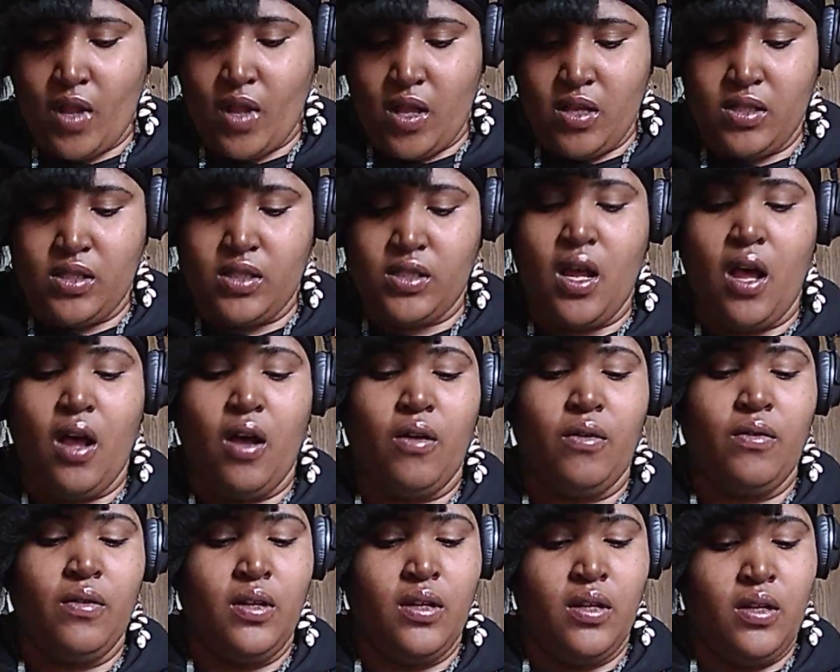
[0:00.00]
So,
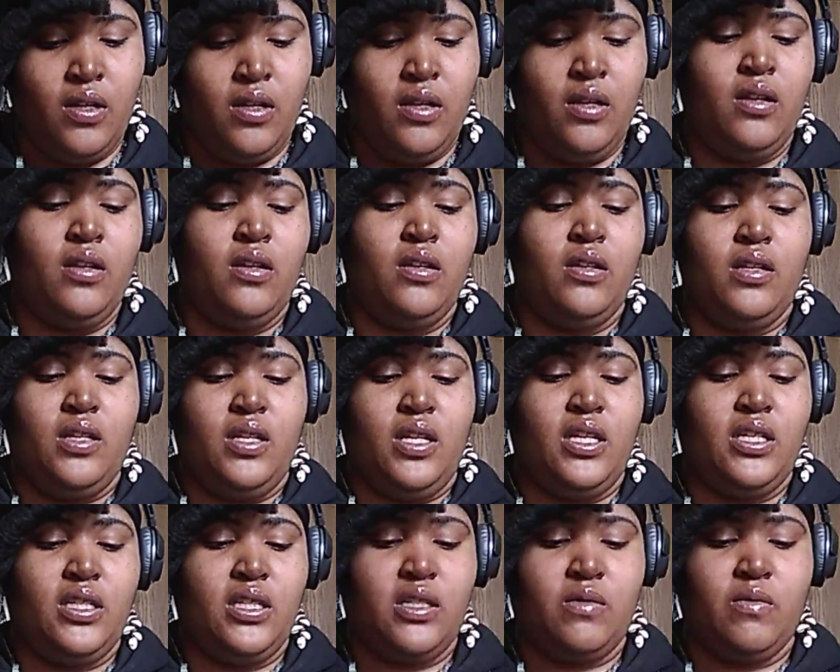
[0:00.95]
this
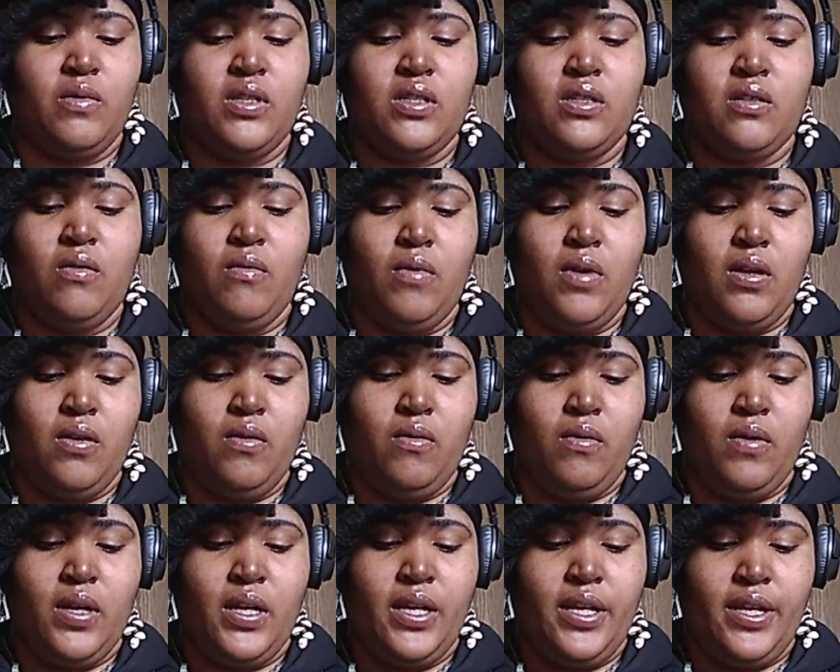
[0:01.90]
is what's going on
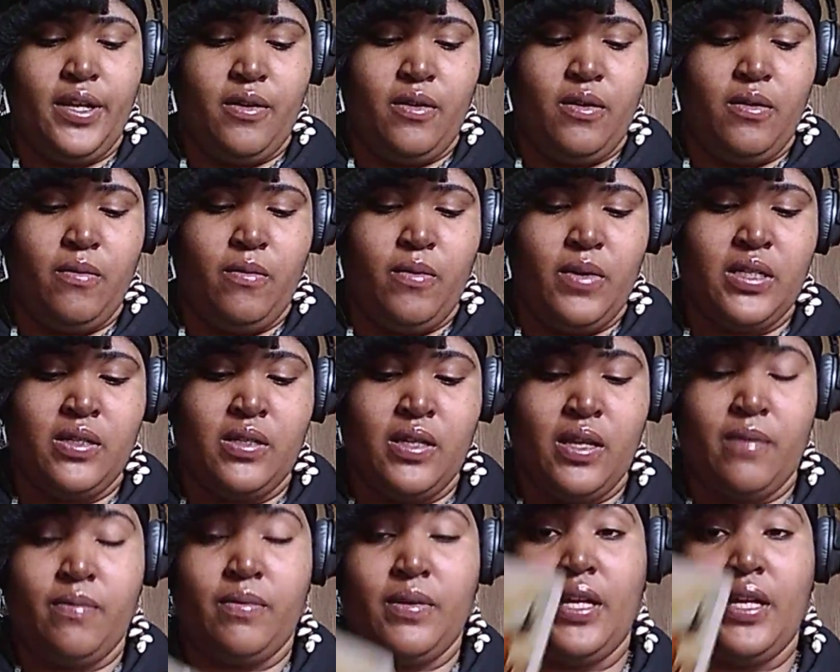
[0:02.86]
here, or what's at play